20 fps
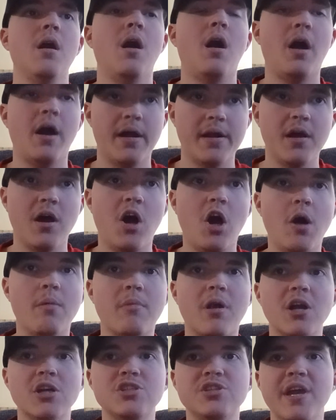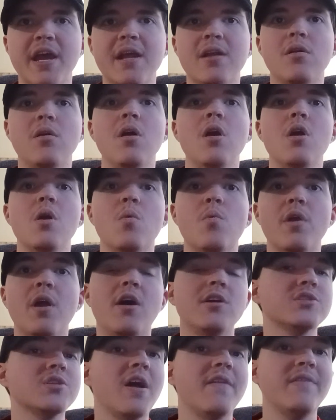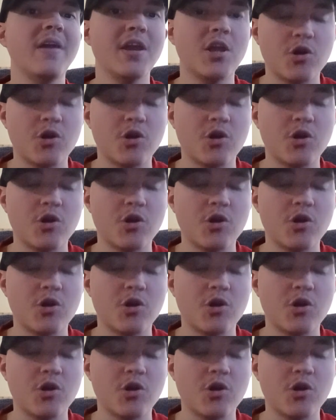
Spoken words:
on Hallmark Channel. We also have A